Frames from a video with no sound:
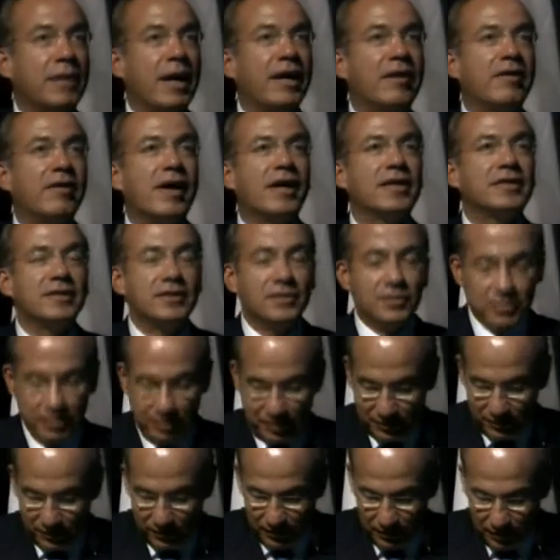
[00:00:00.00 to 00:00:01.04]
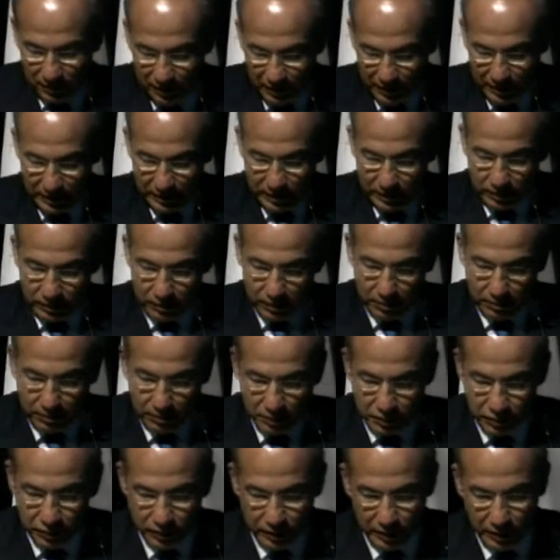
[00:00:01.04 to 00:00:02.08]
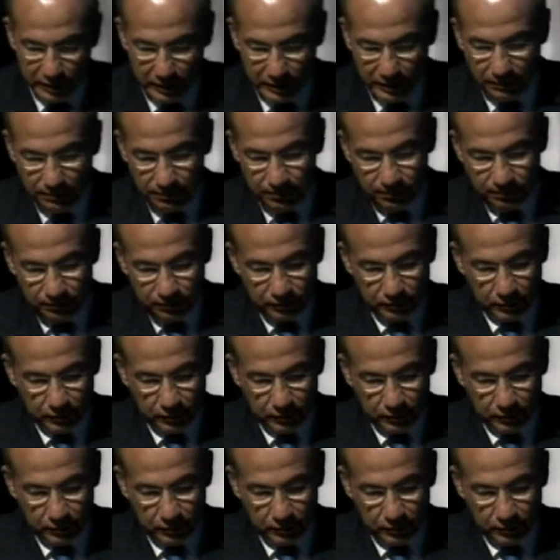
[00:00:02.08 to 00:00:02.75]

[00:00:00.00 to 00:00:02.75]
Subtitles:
my gratitude for this opportunity